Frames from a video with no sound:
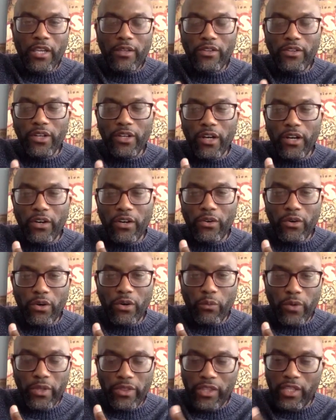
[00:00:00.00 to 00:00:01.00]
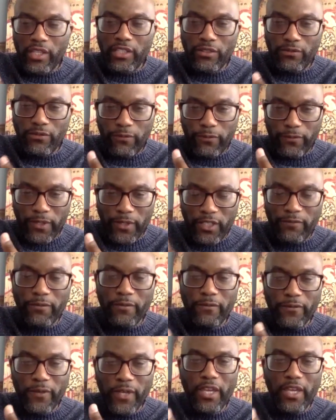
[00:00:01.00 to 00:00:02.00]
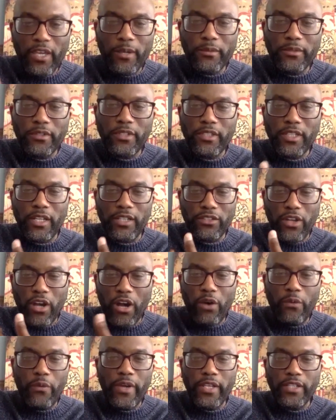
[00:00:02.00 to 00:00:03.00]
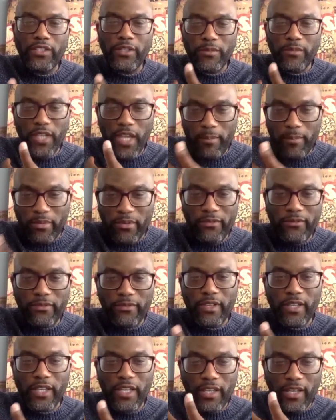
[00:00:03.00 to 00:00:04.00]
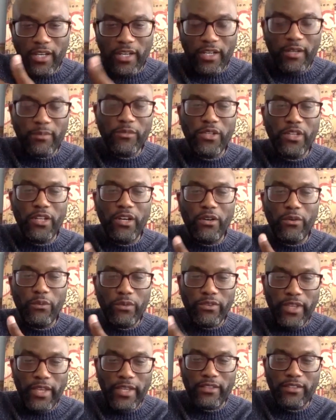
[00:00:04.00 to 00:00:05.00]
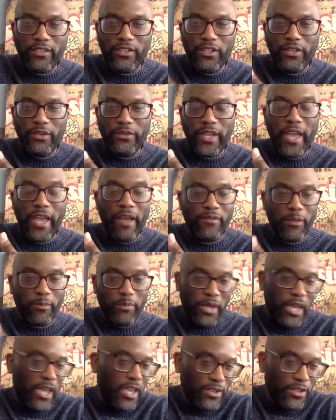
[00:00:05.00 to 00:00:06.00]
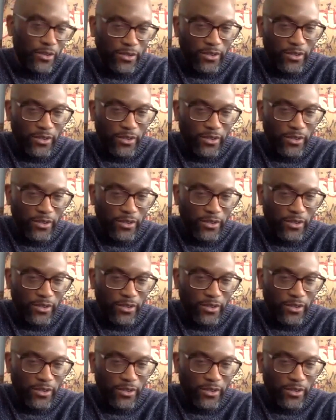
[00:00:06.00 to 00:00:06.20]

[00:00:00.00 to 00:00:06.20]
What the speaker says: with these different films, there's always some type of income, that, they have to pay you.